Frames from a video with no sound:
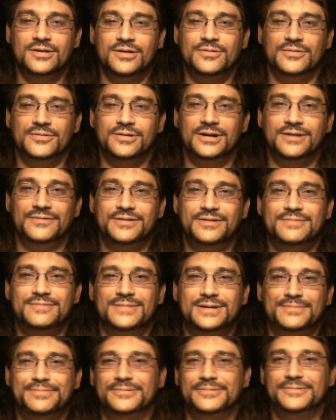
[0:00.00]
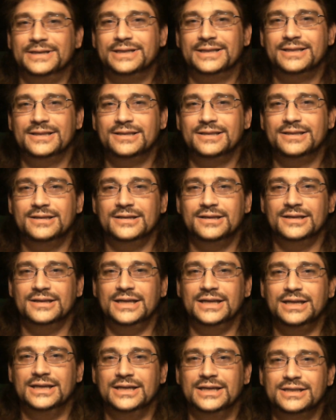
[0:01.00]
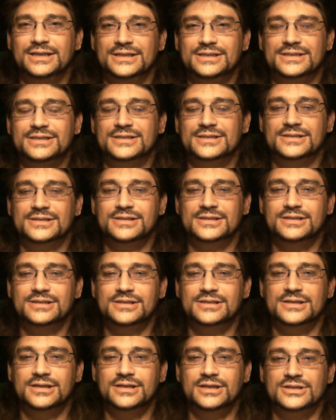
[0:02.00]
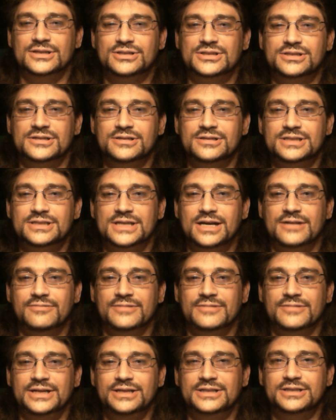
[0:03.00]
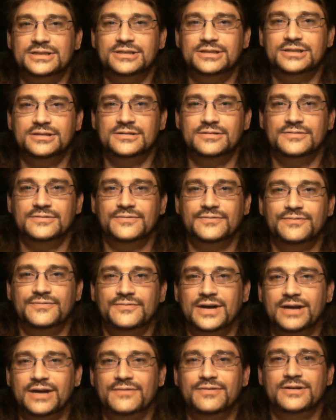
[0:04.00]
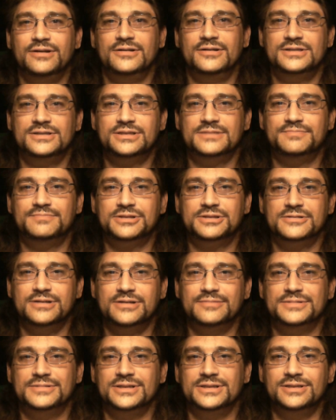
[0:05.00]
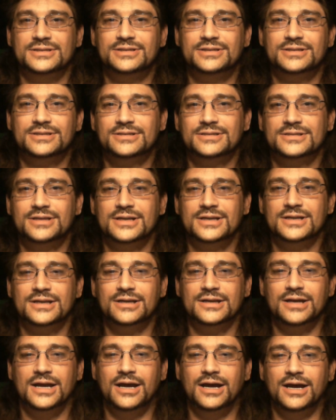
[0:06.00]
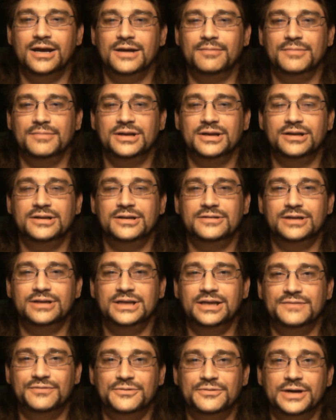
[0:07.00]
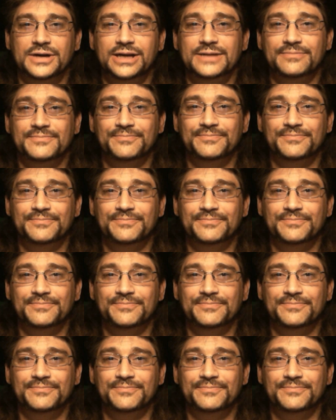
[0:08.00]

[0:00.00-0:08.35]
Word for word: What I've come up with is as soon as I reach 500 subscriptions, I'm going to do a giveaway.